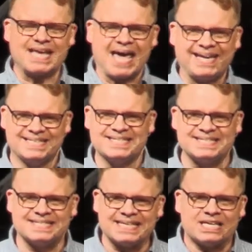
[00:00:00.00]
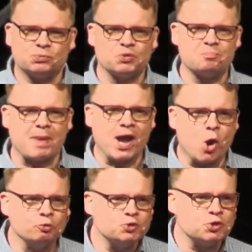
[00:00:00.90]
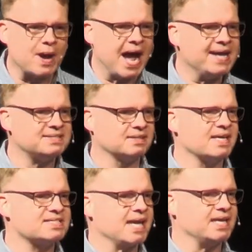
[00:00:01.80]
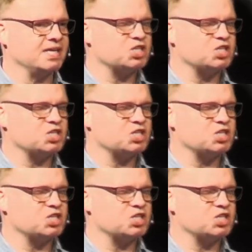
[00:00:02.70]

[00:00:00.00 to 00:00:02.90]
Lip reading: I can see it with my own two eyes, unless I can